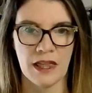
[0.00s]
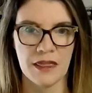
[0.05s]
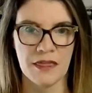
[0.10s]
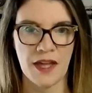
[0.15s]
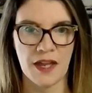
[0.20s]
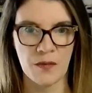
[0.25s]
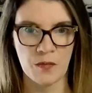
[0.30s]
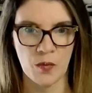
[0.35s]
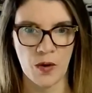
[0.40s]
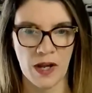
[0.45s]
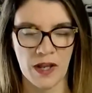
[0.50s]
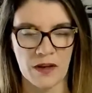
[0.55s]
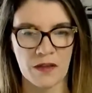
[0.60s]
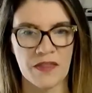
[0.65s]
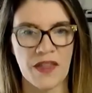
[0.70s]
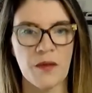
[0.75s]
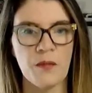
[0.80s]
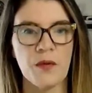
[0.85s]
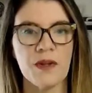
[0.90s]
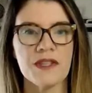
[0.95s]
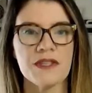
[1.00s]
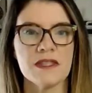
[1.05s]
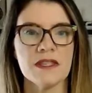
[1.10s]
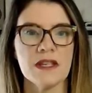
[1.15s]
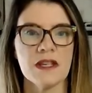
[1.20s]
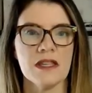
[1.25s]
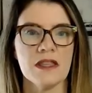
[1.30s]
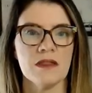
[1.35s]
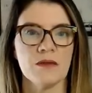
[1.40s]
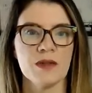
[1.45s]
Then what? Then what's
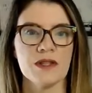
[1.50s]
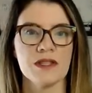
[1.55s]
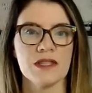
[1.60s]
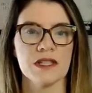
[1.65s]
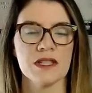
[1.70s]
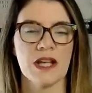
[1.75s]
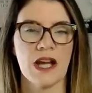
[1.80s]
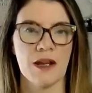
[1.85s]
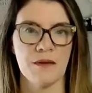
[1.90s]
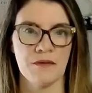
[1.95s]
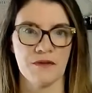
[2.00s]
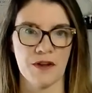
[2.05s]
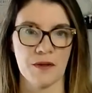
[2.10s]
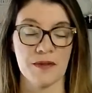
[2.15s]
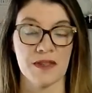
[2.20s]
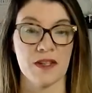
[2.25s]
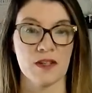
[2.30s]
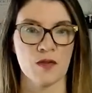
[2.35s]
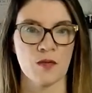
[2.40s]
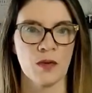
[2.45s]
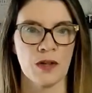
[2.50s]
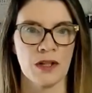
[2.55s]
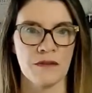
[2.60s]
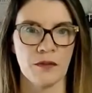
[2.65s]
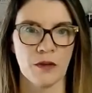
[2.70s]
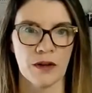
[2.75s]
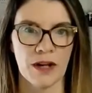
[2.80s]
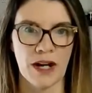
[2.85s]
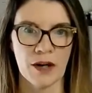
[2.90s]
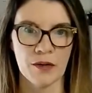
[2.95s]
the time frame? Is it
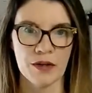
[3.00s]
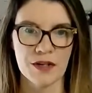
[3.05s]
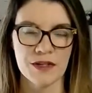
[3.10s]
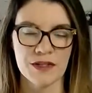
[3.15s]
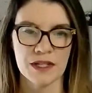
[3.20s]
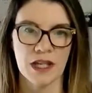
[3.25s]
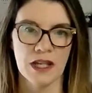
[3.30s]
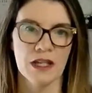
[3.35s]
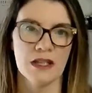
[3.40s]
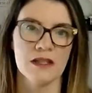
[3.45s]
24 hours?